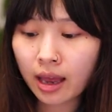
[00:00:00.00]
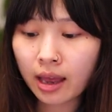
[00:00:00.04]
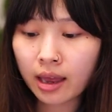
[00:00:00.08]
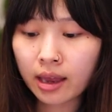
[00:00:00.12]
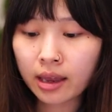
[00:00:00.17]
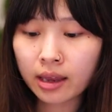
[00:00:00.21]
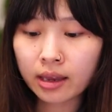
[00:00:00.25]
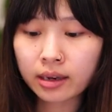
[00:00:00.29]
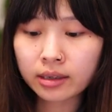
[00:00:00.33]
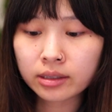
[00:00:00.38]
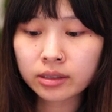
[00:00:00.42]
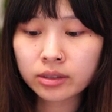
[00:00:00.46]

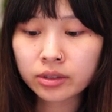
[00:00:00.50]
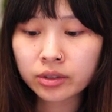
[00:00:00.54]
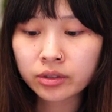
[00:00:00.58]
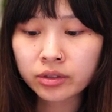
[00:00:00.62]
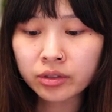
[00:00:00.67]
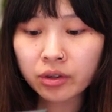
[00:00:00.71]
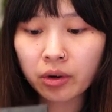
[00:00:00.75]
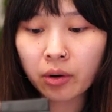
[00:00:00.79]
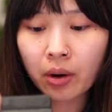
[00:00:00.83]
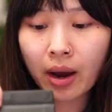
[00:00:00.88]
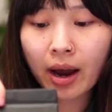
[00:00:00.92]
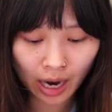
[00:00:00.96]
and
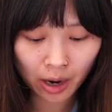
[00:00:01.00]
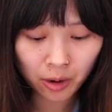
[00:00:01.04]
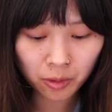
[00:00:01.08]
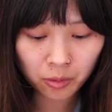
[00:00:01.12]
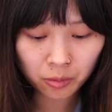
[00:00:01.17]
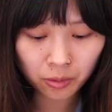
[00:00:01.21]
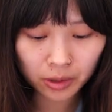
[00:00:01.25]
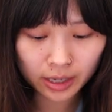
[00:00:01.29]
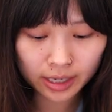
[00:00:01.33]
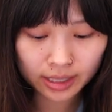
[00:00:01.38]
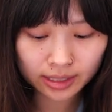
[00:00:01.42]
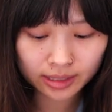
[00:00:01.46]
so how it
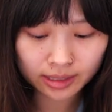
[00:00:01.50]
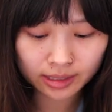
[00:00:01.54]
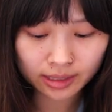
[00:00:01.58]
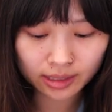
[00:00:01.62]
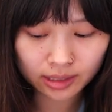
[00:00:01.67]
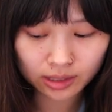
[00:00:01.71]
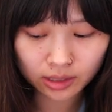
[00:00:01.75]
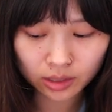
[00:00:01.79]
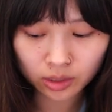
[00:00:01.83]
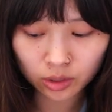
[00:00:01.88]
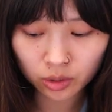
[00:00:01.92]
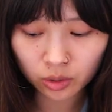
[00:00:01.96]
works
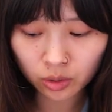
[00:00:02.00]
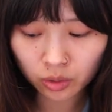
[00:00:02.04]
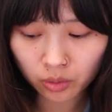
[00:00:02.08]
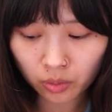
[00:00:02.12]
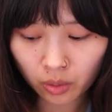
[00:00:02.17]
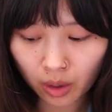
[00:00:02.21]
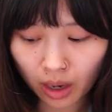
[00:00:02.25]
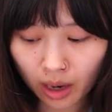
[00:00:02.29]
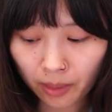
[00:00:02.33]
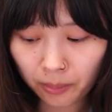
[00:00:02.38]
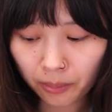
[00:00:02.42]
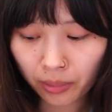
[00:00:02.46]
is you
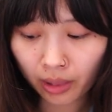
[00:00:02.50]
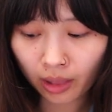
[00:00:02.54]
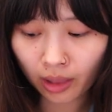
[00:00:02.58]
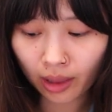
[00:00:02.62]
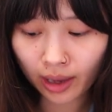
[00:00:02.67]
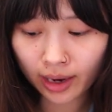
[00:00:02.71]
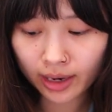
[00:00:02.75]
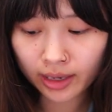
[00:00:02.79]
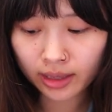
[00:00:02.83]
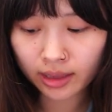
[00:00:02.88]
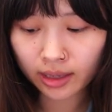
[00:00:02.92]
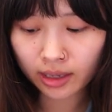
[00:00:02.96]

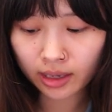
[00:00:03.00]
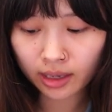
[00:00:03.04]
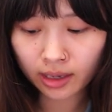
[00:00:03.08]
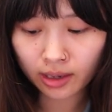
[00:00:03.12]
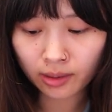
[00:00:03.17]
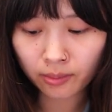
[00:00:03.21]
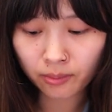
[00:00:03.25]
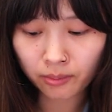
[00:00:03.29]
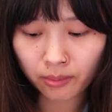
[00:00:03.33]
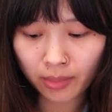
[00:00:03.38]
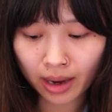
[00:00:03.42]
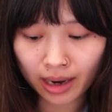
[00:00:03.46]
apply
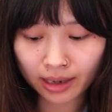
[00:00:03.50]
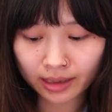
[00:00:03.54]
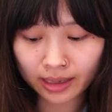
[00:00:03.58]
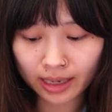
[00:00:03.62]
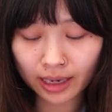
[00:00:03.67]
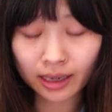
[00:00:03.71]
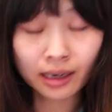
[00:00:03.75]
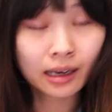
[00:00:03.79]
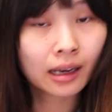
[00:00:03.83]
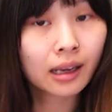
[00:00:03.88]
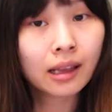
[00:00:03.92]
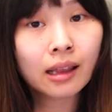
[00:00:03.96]
the
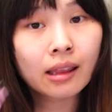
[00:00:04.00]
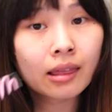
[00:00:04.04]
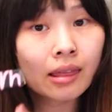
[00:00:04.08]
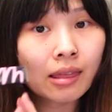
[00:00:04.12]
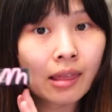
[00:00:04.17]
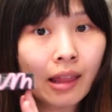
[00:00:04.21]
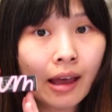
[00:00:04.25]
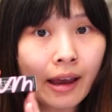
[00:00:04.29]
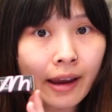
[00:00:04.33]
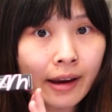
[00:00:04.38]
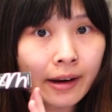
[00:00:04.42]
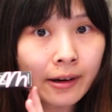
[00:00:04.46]
magnetic
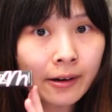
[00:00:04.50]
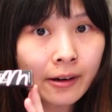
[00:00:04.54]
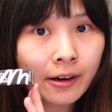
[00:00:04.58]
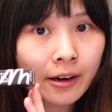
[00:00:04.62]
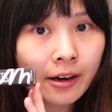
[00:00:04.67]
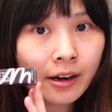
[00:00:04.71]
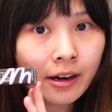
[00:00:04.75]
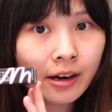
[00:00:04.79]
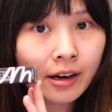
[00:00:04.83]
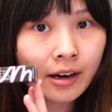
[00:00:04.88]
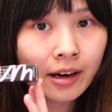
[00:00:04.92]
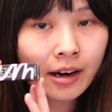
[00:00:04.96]
liner,
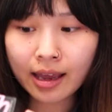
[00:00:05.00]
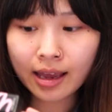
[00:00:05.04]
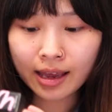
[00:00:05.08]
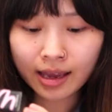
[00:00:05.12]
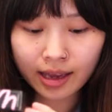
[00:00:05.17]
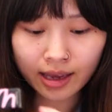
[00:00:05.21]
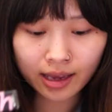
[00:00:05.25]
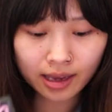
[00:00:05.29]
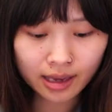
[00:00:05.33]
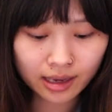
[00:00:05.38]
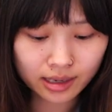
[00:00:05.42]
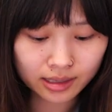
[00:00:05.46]

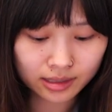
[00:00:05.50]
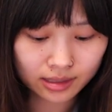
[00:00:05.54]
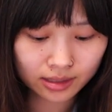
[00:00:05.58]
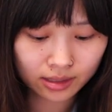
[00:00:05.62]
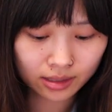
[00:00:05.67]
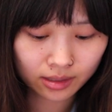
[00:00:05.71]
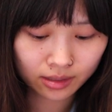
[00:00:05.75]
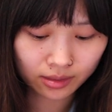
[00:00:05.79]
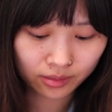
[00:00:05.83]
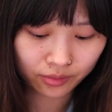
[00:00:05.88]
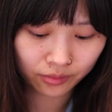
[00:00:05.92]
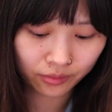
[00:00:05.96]
and
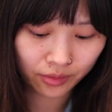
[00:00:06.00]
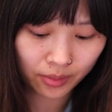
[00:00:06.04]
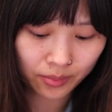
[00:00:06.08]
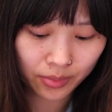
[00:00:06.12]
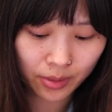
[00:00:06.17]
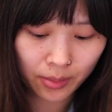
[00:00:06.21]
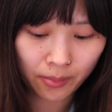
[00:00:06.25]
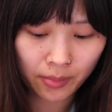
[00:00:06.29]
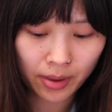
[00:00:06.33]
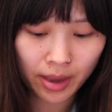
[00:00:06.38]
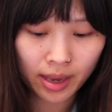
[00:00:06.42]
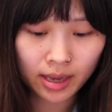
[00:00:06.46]
from
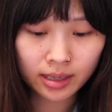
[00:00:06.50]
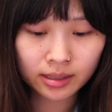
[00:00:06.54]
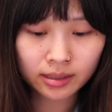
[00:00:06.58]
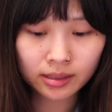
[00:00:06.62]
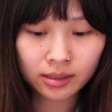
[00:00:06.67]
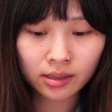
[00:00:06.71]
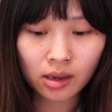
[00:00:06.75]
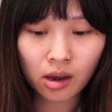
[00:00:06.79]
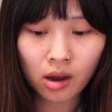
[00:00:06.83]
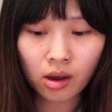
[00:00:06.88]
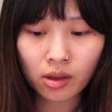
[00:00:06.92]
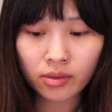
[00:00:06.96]
the
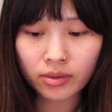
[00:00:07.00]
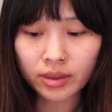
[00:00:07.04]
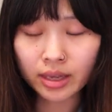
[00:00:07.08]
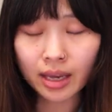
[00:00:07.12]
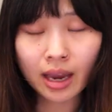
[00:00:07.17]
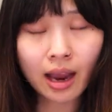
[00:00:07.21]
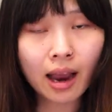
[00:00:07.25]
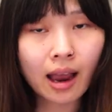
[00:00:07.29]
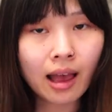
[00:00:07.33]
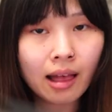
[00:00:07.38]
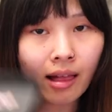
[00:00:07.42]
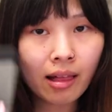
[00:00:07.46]
bands on the
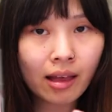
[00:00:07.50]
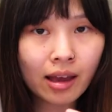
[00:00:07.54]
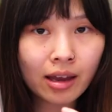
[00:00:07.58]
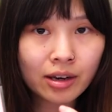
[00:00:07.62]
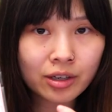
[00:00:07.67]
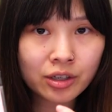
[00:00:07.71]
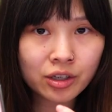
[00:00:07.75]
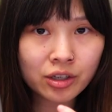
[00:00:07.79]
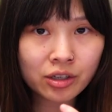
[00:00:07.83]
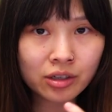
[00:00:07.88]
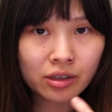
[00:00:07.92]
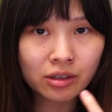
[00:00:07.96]

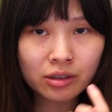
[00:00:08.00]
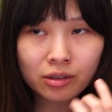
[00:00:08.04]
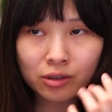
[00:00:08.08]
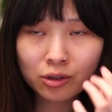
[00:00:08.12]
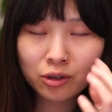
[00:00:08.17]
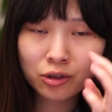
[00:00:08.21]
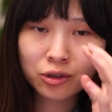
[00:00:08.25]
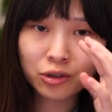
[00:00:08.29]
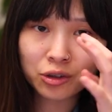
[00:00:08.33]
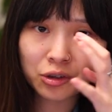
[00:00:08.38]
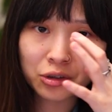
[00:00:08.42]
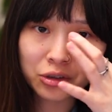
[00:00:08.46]
eyelash it
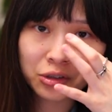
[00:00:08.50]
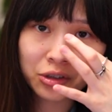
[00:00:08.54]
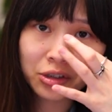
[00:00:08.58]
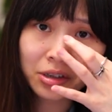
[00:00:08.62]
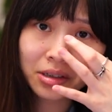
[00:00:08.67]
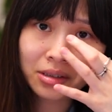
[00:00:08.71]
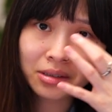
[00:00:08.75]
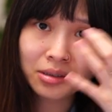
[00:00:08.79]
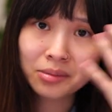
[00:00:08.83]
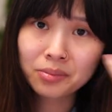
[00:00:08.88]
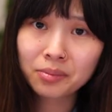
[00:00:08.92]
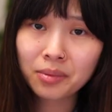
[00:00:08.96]
should
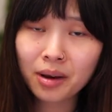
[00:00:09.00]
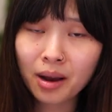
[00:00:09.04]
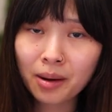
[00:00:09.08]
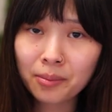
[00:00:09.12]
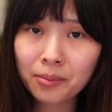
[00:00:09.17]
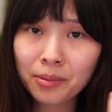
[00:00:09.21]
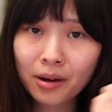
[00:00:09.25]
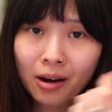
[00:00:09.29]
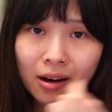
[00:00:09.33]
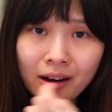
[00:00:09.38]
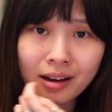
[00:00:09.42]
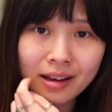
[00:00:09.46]
just
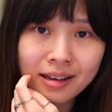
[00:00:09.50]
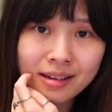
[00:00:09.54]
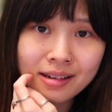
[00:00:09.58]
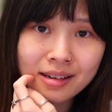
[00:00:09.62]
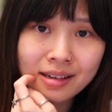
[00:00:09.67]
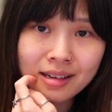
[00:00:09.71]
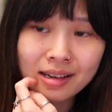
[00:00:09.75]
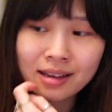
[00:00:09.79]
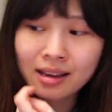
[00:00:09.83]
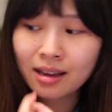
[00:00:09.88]
pop on.